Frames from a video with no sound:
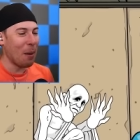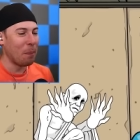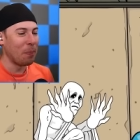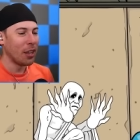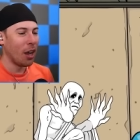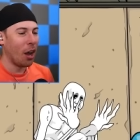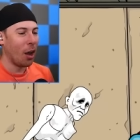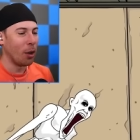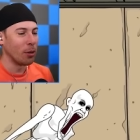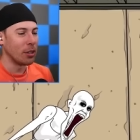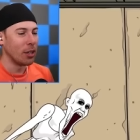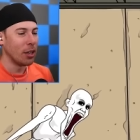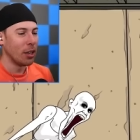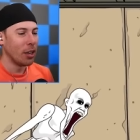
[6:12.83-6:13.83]
up. Oh,
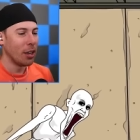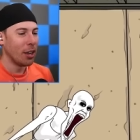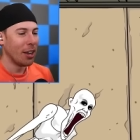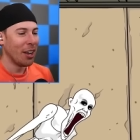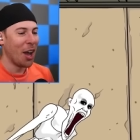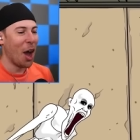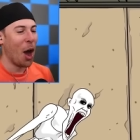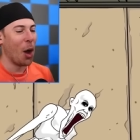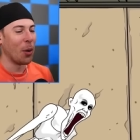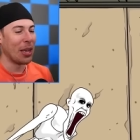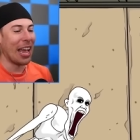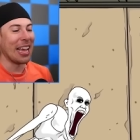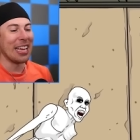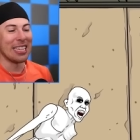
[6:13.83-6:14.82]
Oh
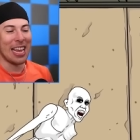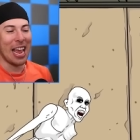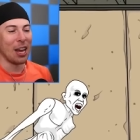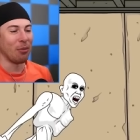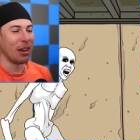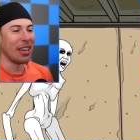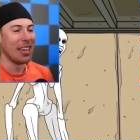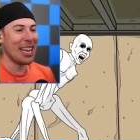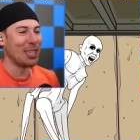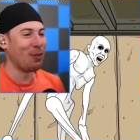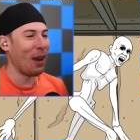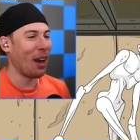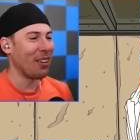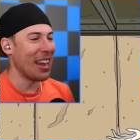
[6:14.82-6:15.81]
yeah, he's angry. He's
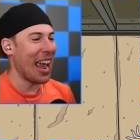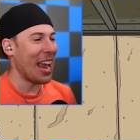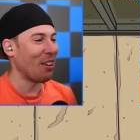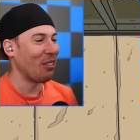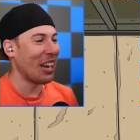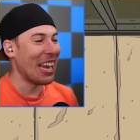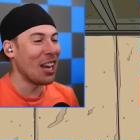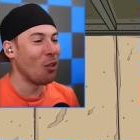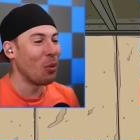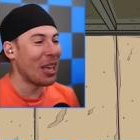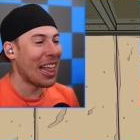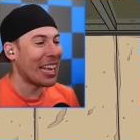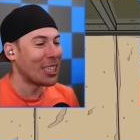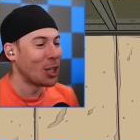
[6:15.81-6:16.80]
very angry. He didn't
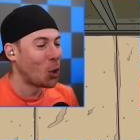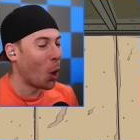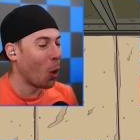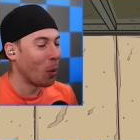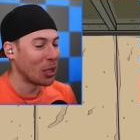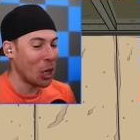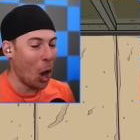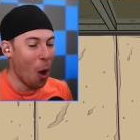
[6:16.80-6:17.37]
realize the door was